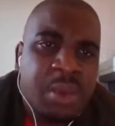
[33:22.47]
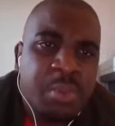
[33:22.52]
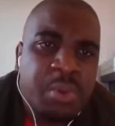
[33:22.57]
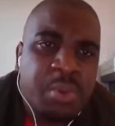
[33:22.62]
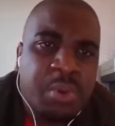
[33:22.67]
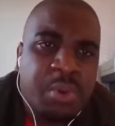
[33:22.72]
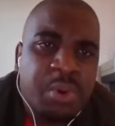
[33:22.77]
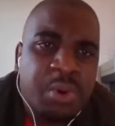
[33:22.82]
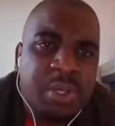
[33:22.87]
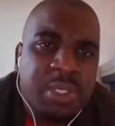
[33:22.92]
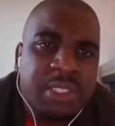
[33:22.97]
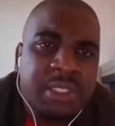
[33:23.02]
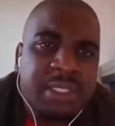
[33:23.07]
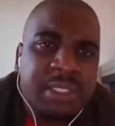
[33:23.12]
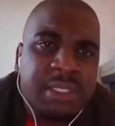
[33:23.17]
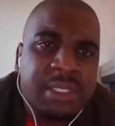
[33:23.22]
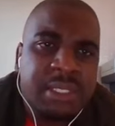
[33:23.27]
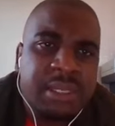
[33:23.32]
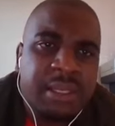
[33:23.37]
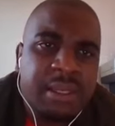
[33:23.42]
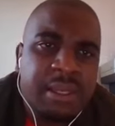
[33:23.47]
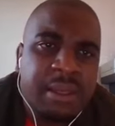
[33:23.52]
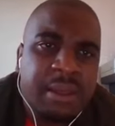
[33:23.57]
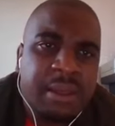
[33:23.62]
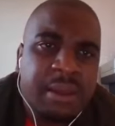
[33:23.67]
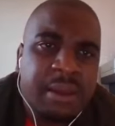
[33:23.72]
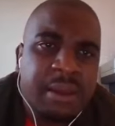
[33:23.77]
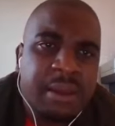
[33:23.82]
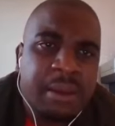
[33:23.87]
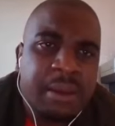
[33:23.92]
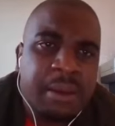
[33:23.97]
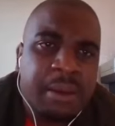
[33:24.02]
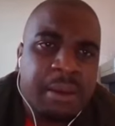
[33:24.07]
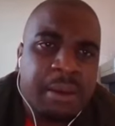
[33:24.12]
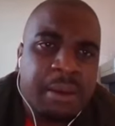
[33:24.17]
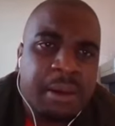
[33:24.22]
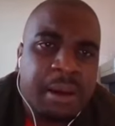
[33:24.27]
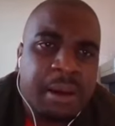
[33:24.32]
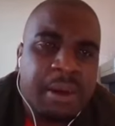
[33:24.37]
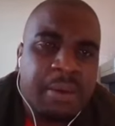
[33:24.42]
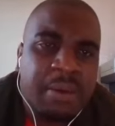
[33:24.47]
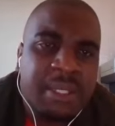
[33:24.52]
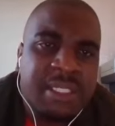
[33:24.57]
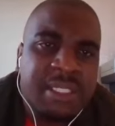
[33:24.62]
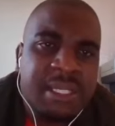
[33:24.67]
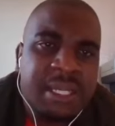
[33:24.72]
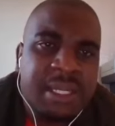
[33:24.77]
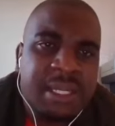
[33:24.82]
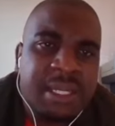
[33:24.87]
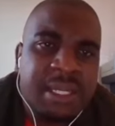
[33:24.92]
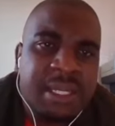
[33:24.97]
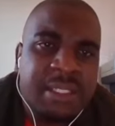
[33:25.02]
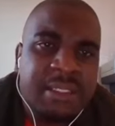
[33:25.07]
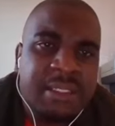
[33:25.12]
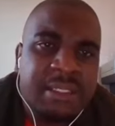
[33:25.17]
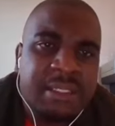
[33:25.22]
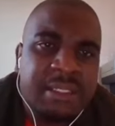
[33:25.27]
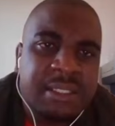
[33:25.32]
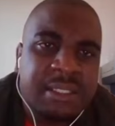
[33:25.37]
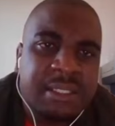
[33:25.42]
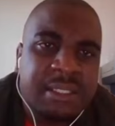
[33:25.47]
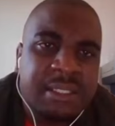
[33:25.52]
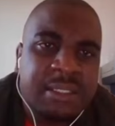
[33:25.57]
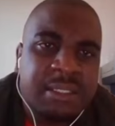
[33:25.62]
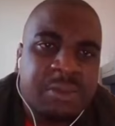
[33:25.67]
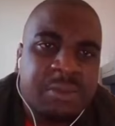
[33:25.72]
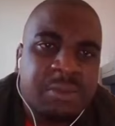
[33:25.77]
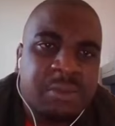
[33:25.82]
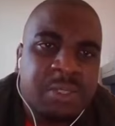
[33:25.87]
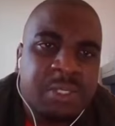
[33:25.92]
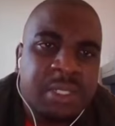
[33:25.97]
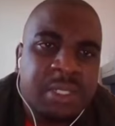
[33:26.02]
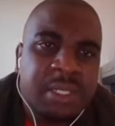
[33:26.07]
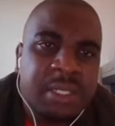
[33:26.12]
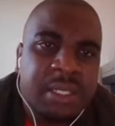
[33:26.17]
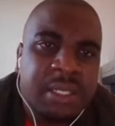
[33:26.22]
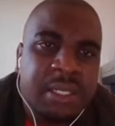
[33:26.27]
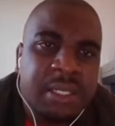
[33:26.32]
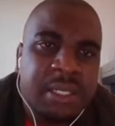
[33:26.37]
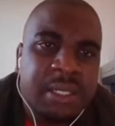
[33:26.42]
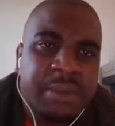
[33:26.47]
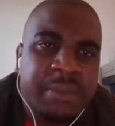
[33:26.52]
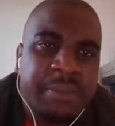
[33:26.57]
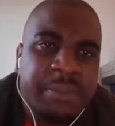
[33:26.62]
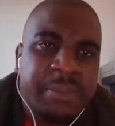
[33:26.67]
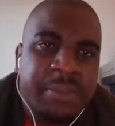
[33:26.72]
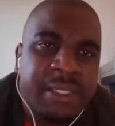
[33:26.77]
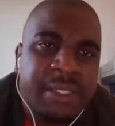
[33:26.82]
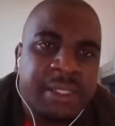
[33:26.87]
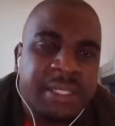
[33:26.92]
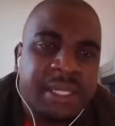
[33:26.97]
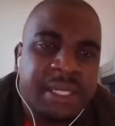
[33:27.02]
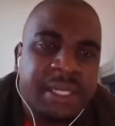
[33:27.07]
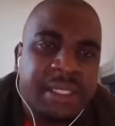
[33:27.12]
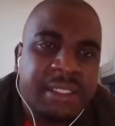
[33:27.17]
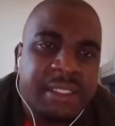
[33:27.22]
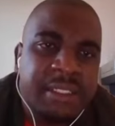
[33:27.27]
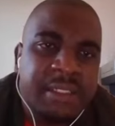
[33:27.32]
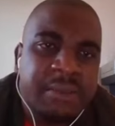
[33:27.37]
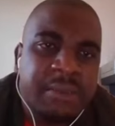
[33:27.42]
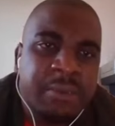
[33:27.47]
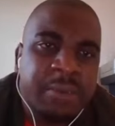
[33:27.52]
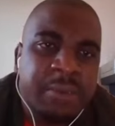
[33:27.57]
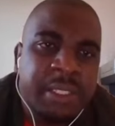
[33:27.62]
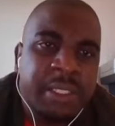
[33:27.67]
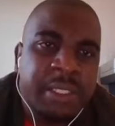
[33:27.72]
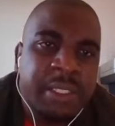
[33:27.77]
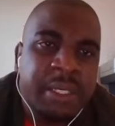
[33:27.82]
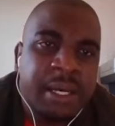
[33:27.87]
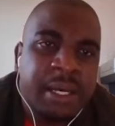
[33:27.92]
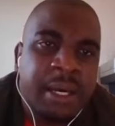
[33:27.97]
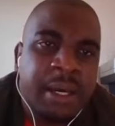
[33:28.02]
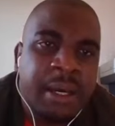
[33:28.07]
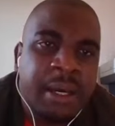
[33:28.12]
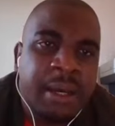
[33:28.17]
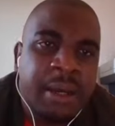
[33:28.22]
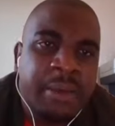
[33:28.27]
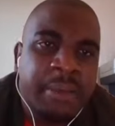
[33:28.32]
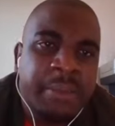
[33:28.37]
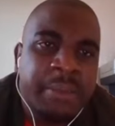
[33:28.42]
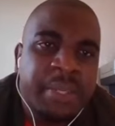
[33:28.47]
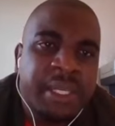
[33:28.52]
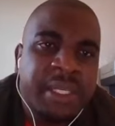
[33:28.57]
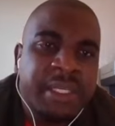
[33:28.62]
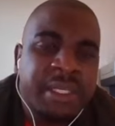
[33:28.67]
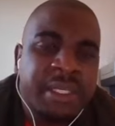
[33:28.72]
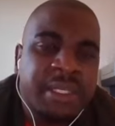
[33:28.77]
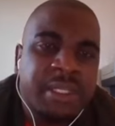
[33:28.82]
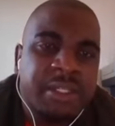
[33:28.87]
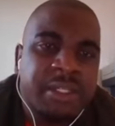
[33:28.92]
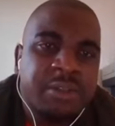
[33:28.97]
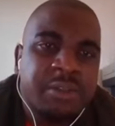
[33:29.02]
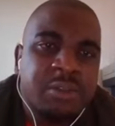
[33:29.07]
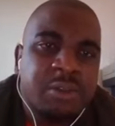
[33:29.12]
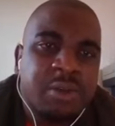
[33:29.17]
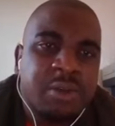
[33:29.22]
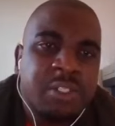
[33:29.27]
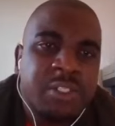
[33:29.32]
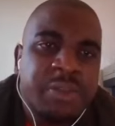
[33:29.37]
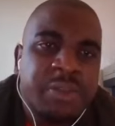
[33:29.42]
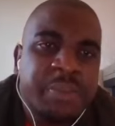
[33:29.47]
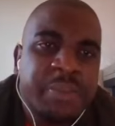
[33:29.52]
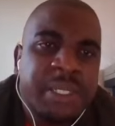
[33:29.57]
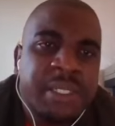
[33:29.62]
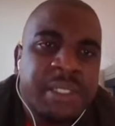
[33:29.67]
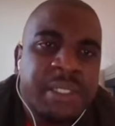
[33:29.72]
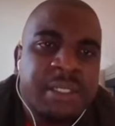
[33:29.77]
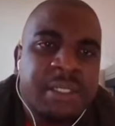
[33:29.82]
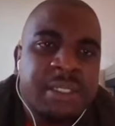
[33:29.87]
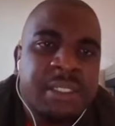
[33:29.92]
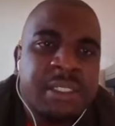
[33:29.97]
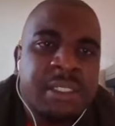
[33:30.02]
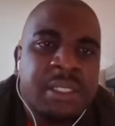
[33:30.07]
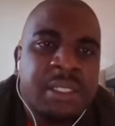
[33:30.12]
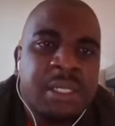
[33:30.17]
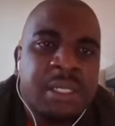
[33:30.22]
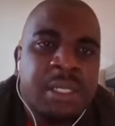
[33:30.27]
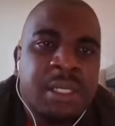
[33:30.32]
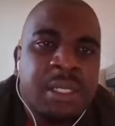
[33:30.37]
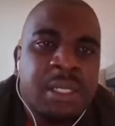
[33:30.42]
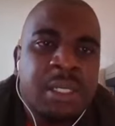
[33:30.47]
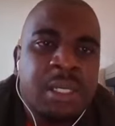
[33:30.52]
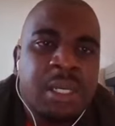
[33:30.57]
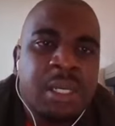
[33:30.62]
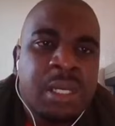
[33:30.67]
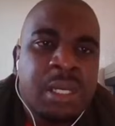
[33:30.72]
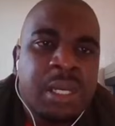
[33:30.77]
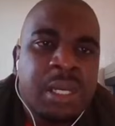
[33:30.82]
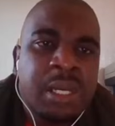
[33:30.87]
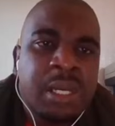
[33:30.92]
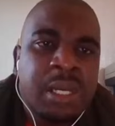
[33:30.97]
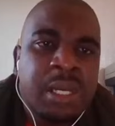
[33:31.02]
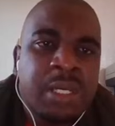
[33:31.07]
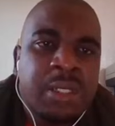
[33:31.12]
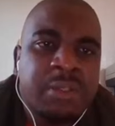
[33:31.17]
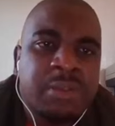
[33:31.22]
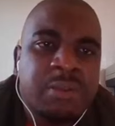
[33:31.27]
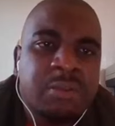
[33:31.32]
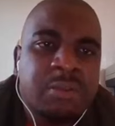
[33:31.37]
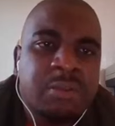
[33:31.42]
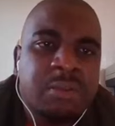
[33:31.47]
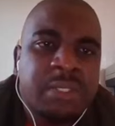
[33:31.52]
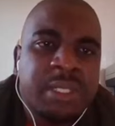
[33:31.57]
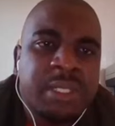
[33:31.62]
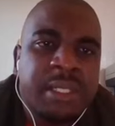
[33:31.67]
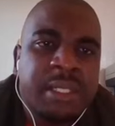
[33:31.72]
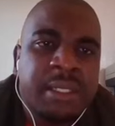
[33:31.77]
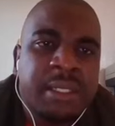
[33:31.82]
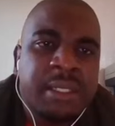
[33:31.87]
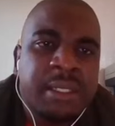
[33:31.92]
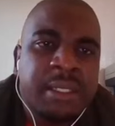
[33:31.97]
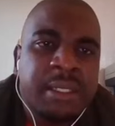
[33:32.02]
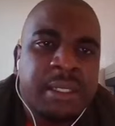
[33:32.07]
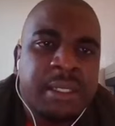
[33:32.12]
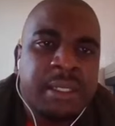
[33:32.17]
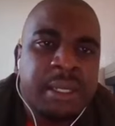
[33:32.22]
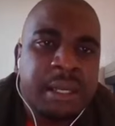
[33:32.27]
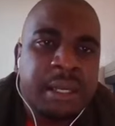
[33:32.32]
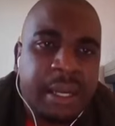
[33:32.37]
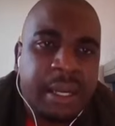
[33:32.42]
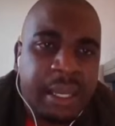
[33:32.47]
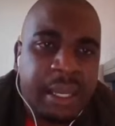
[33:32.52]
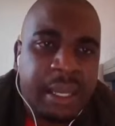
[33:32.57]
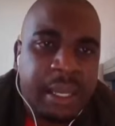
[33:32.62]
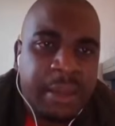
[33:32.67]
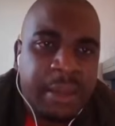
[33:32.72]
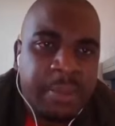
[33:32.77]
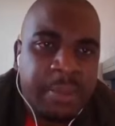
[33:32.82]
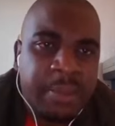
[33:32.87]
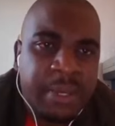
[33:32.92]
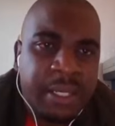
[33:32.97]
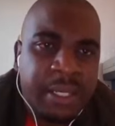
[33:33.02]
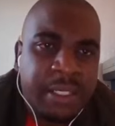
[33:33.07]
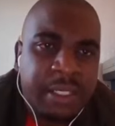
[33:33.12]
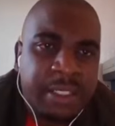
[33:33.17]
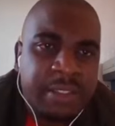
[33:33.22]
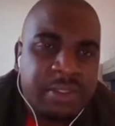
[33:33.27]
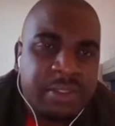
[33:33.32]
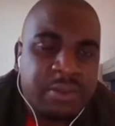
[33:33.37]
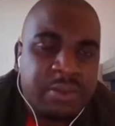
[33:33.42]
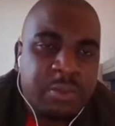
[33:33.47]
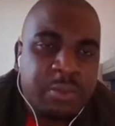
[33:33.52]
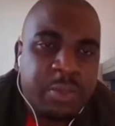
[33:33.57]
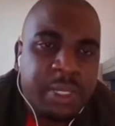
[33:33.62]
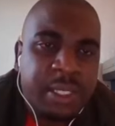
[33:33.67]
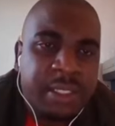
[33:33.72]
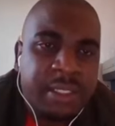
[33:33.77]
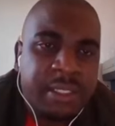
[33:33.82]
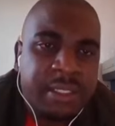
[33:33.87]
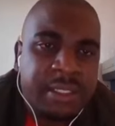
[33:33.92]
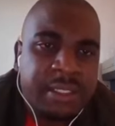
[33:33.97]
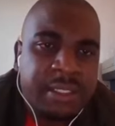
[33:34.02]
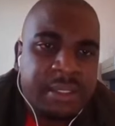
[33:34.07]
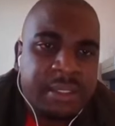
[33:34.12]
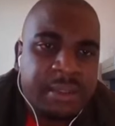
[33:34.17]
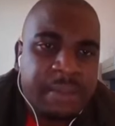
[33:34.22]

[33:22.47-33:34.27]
because uh, our silence it will uh, mean that we are making endorsement uh, eh, to the crime against humanity